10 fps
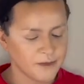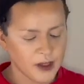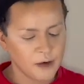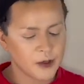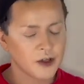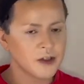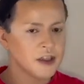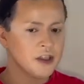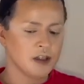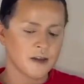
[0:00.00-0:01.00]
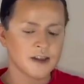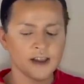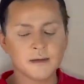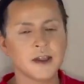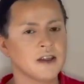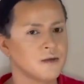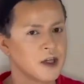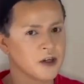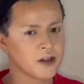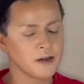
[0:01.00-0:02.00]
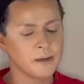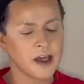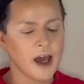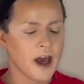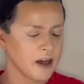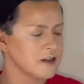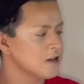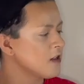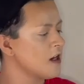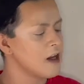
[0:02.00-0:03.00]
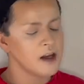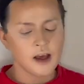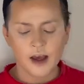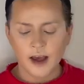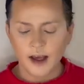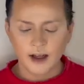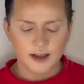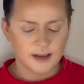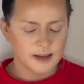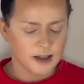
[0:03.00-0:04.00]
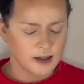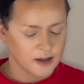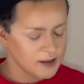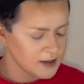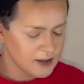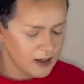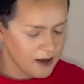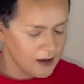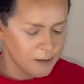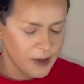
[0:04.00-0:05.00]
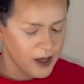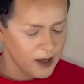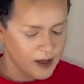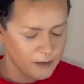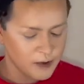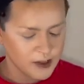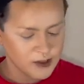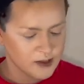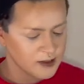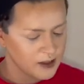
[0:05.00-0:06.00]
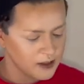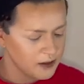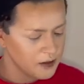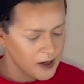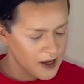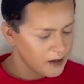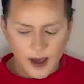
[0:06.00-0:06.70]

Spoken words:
and we're going to use this because we're going to be extra and it's another step and we're just gonna do it.